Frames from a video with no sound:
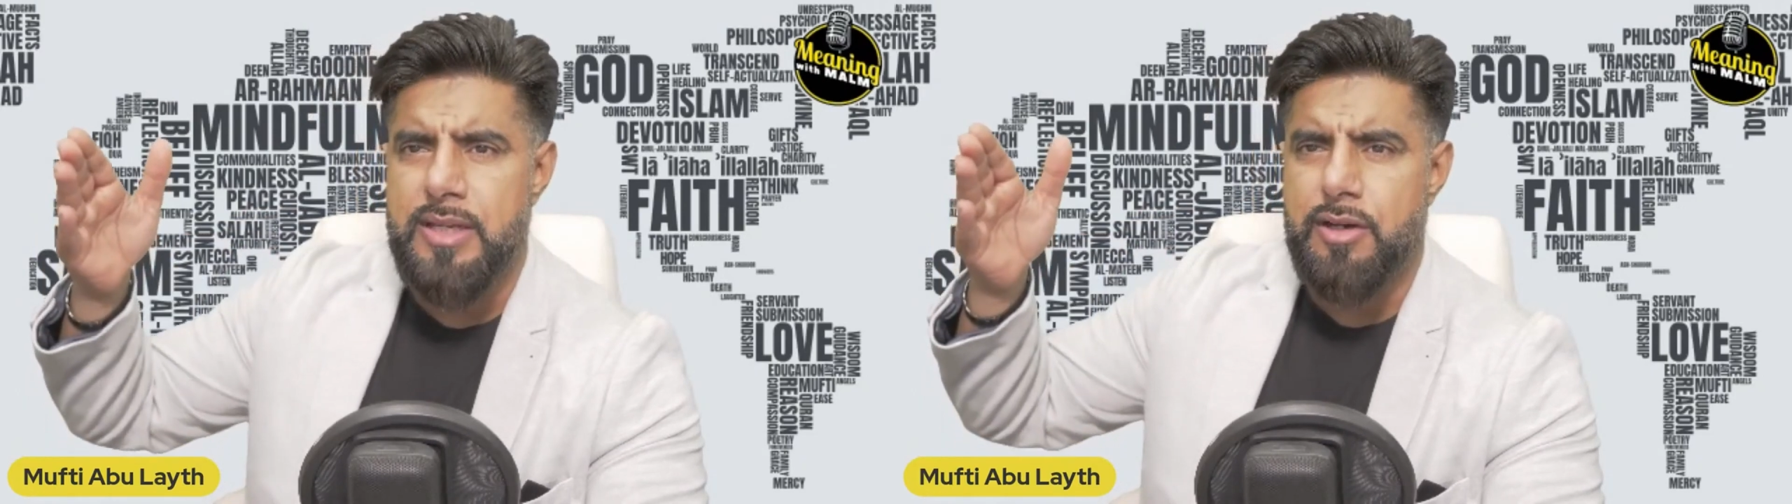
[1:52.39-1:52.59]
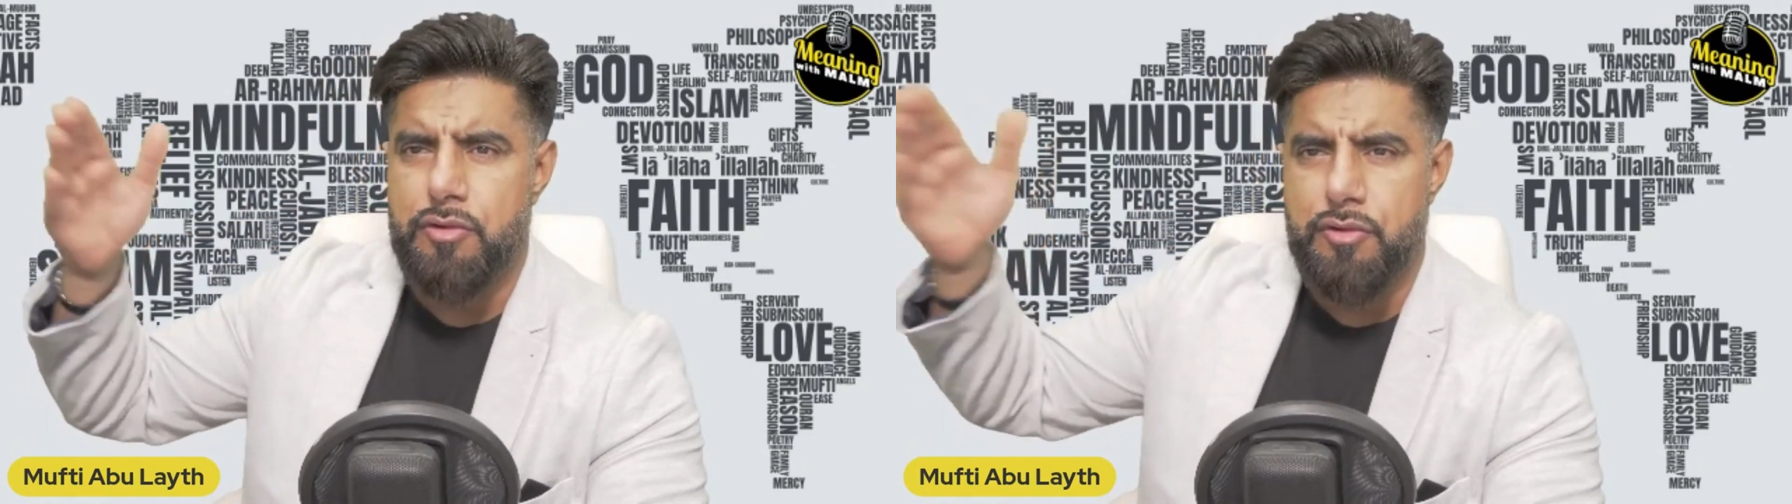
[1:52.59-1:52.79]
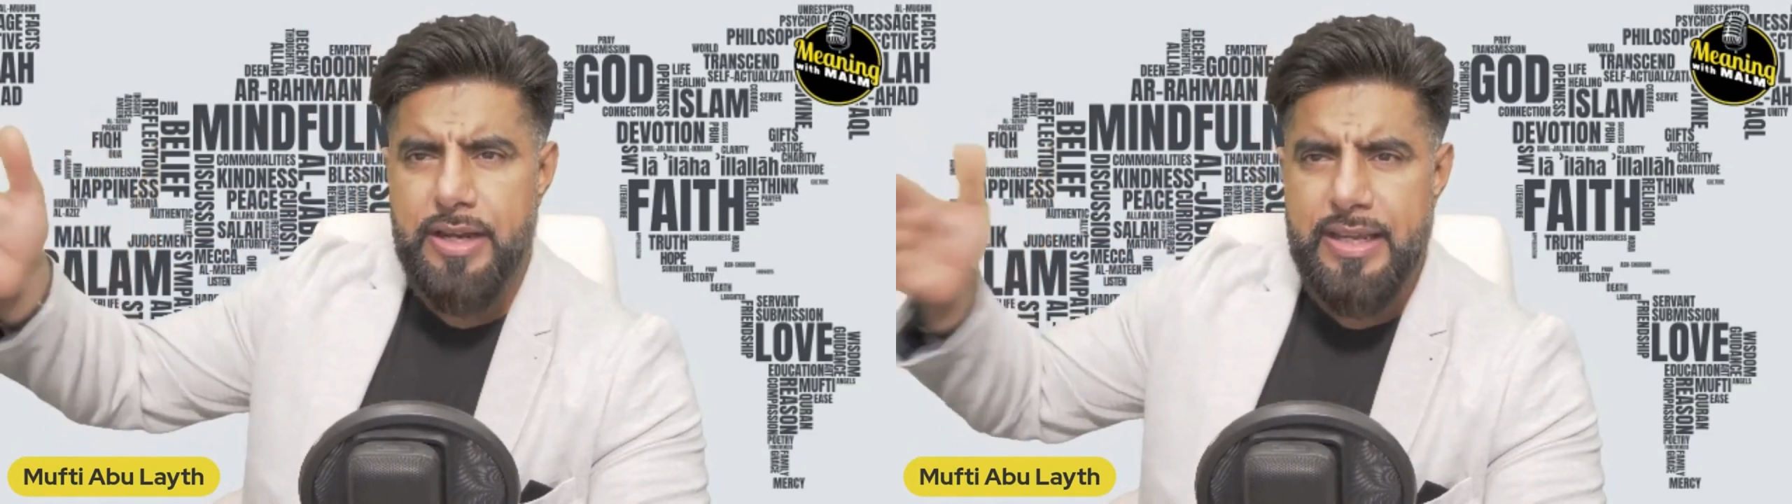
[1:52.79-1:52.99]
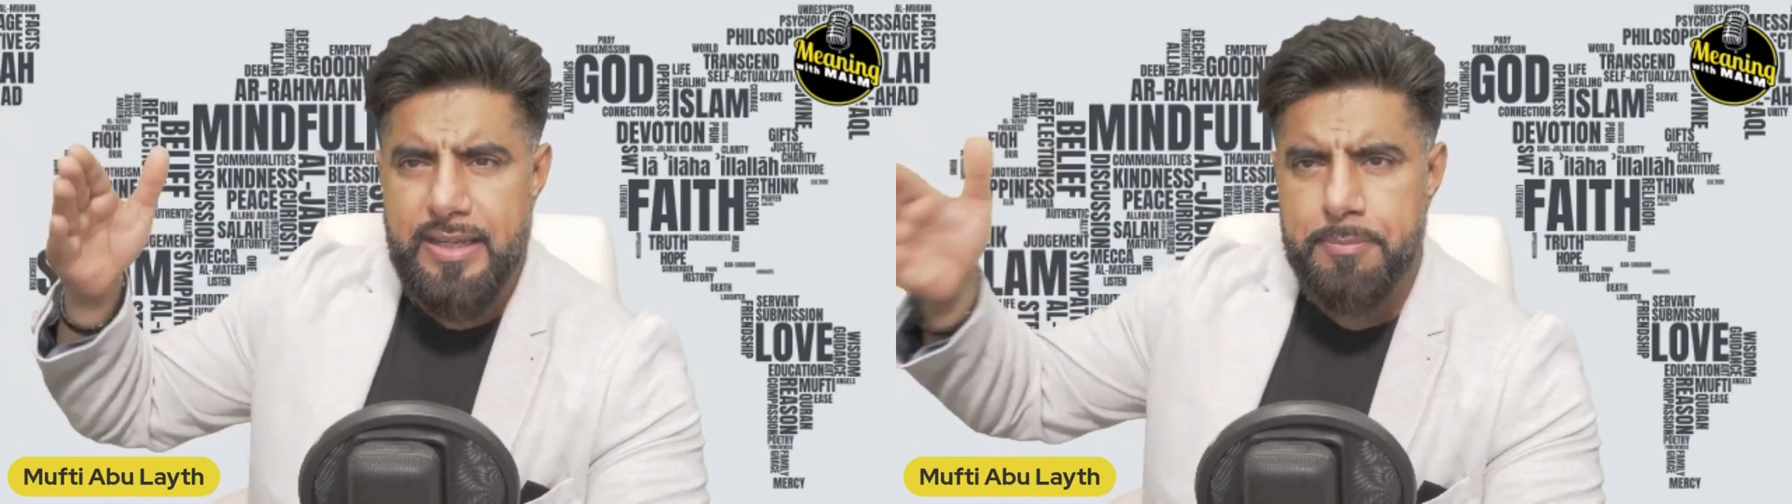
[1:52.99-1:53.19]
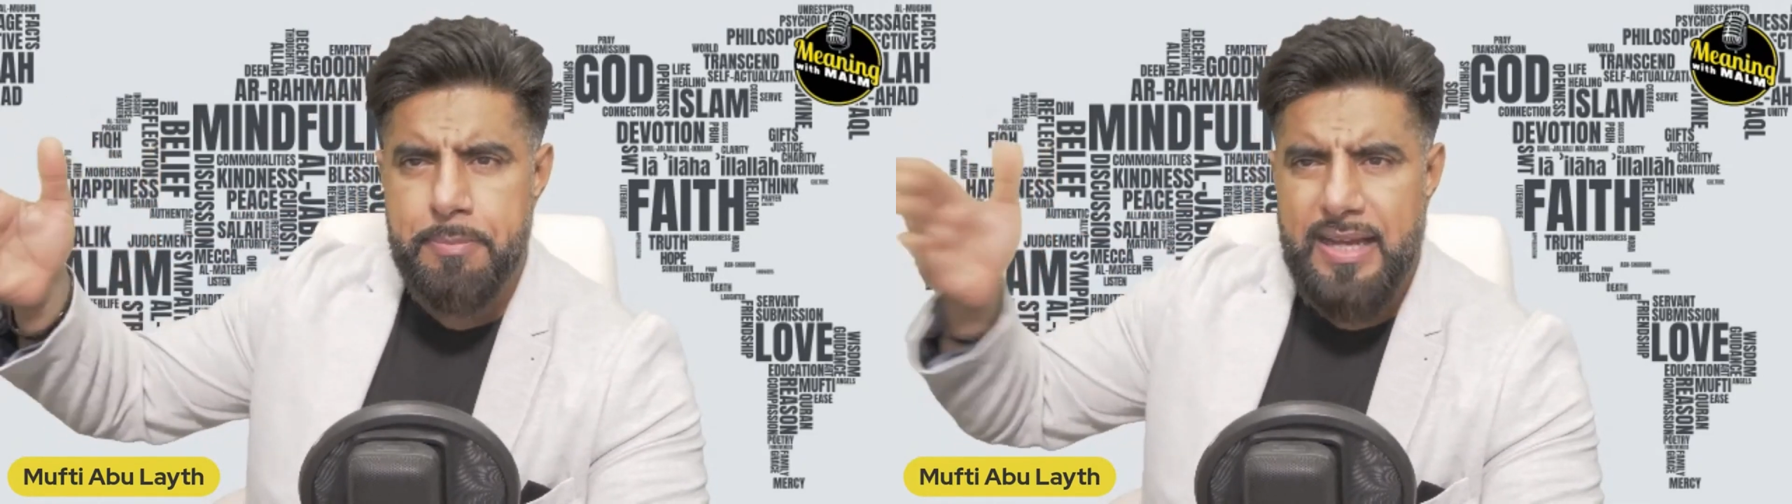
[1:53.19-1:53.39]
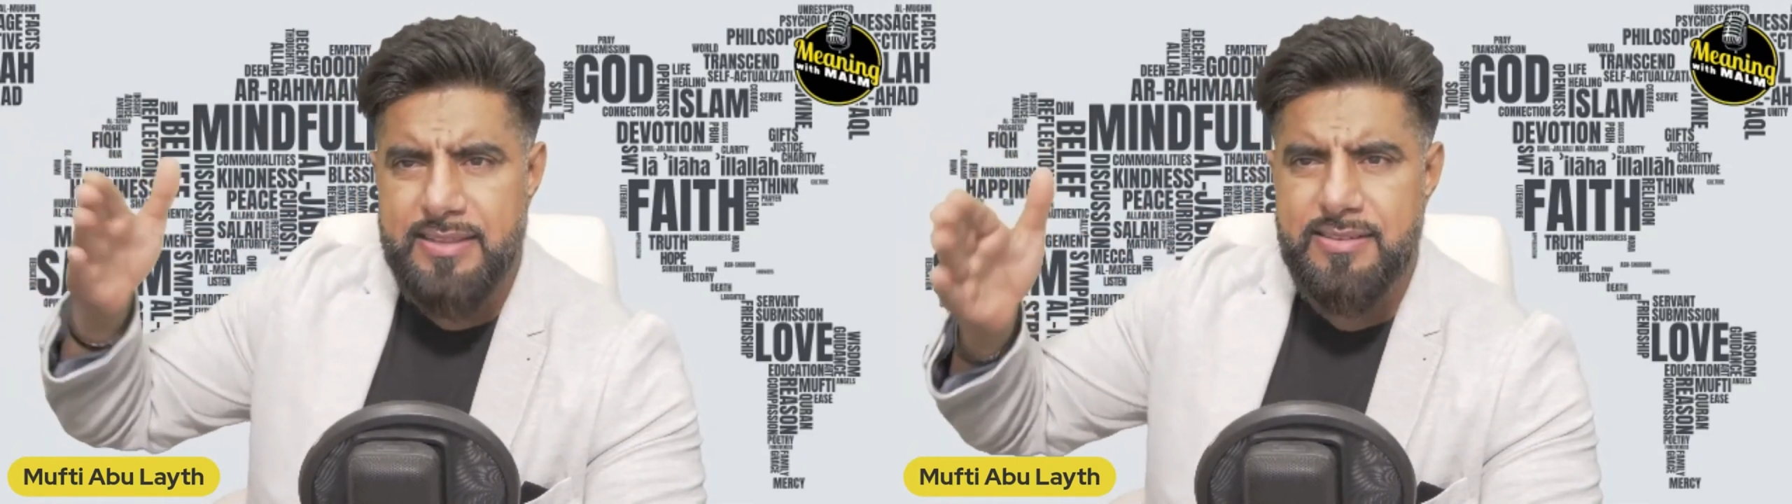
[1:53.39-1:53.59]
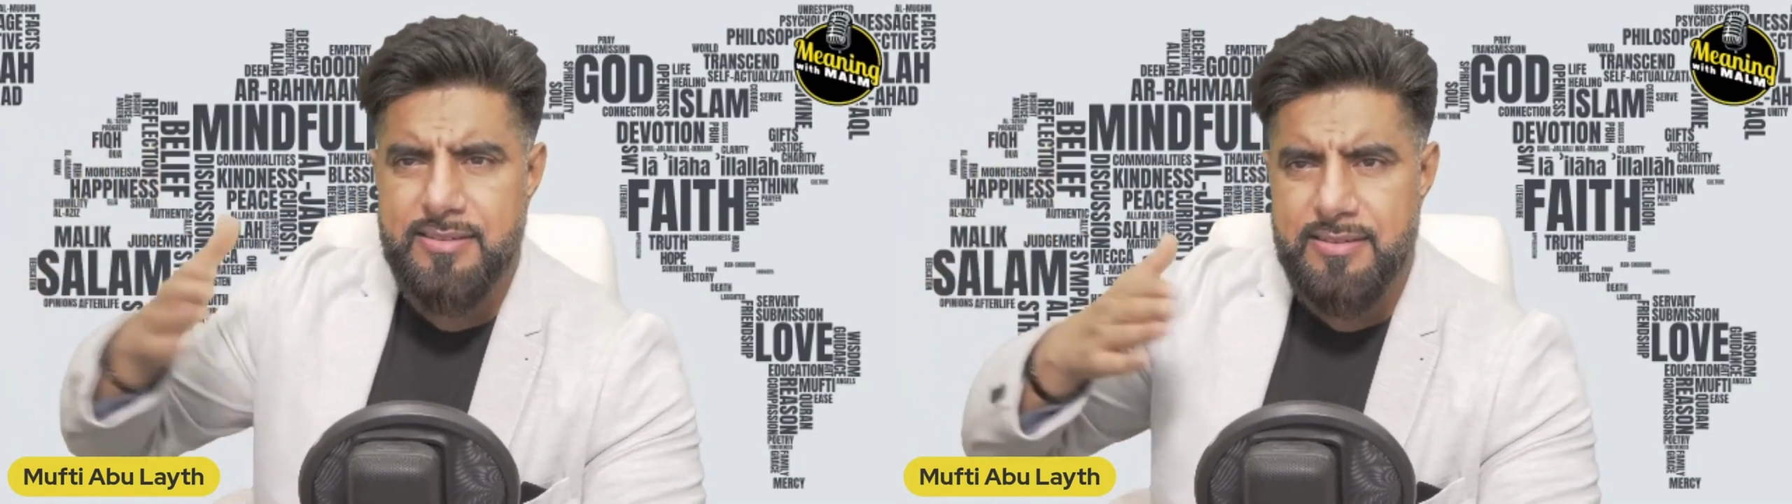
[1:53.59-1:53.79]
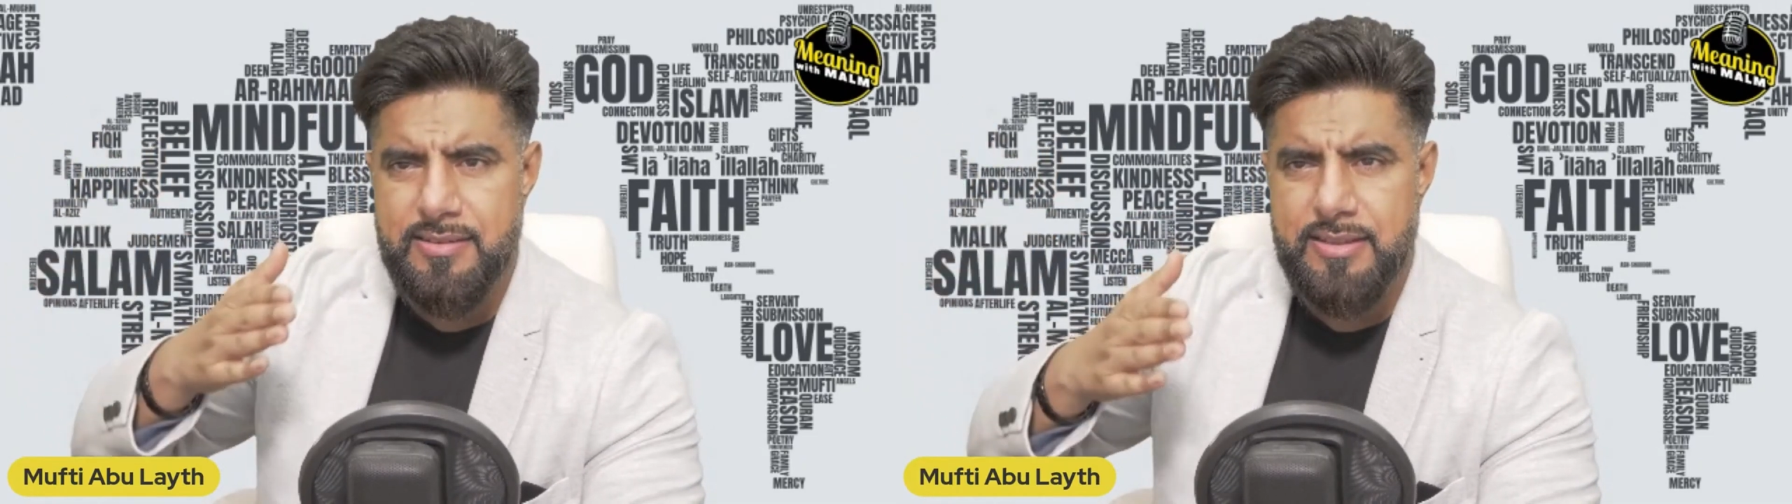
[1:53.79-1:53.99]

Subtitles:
ring patterns